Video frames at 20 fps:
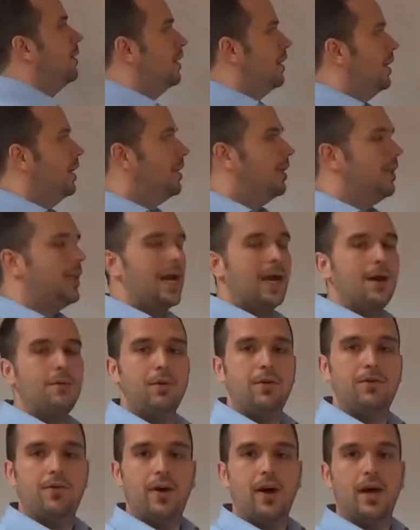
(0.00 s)
This is how
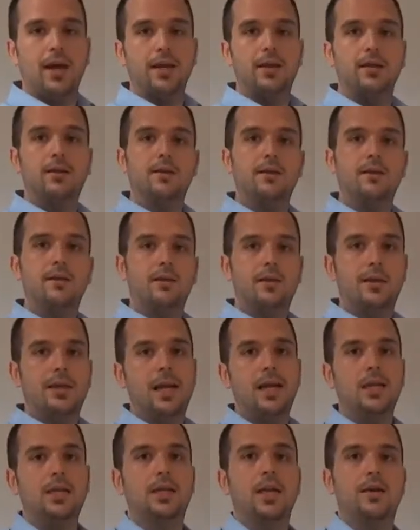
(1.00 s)
we find
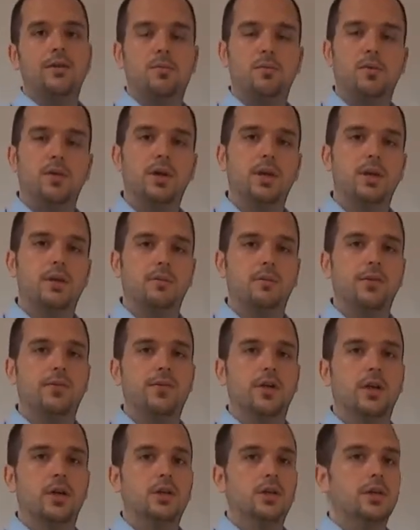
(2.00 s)
stationary points of a
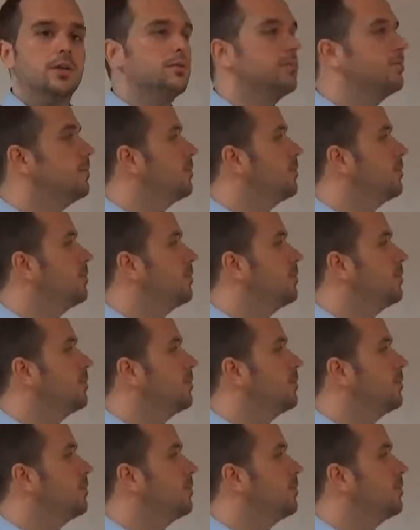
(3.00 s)
function.